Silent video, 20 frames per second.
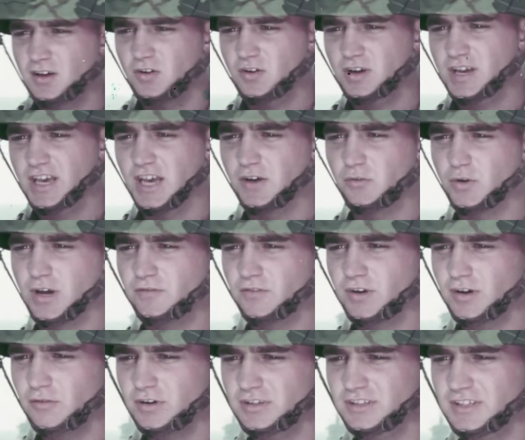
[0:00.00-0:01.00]
Okay, Weaver, I
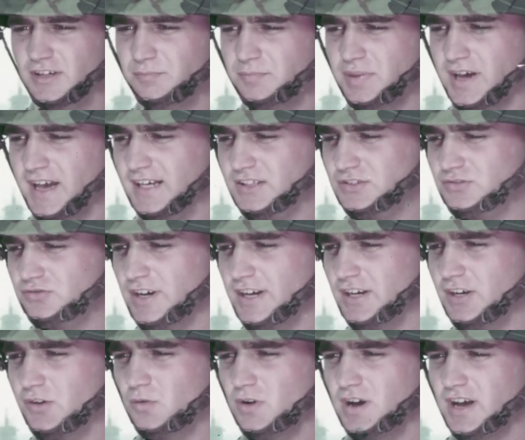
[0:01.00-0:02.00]
want the pack
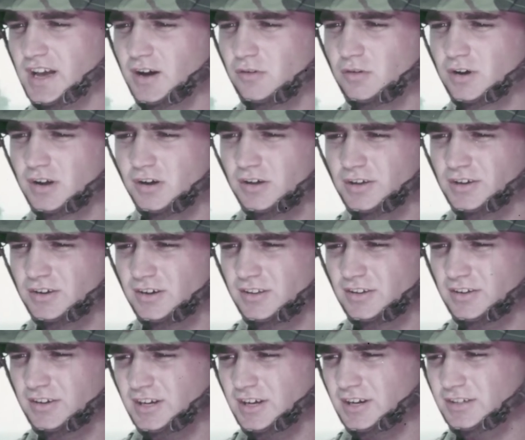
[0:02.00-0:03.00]
straightened away. I want all your other
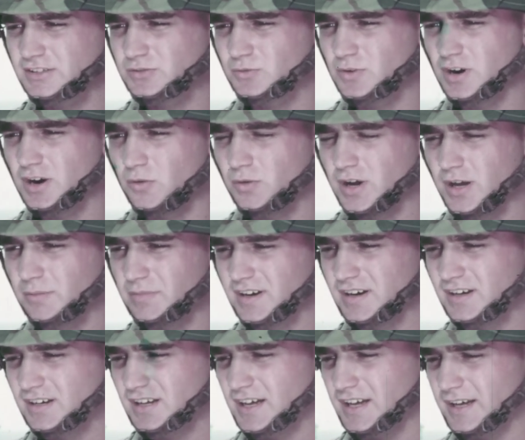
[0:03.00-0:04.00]
gear squared away by
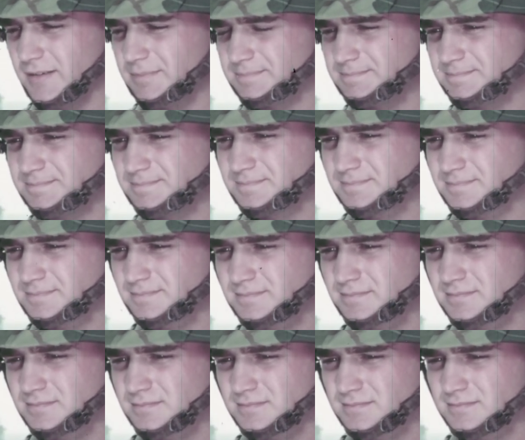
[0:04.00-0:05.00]
today. Yes,
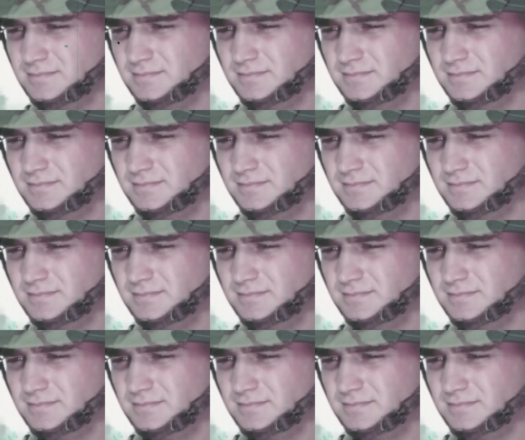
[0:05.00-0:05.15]
sir.